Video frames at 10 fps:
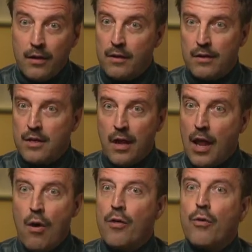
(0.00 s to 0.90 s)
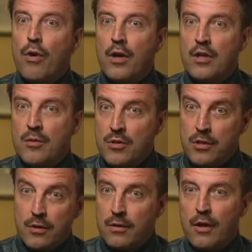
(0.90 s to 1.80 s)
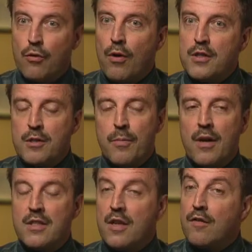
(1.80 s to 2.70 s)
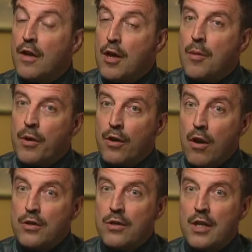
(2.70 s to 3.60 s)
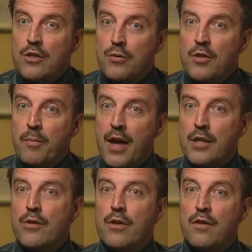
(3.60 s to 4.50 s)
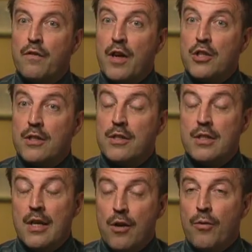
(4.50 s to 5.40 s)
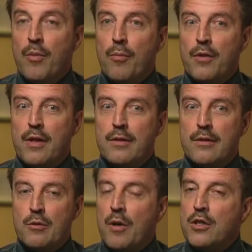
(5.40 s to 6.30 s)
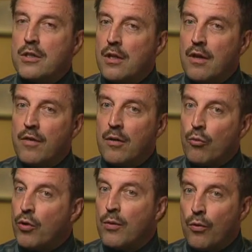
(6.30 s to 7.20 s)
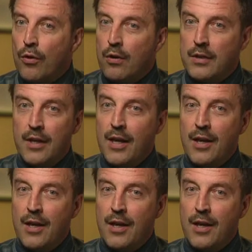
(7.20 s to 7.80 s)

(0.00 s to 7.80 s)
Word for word: It doesn't allow other organisms to encrust upon itself, but it also deals with the bacterial infections. Remember that sponges live in a marine world.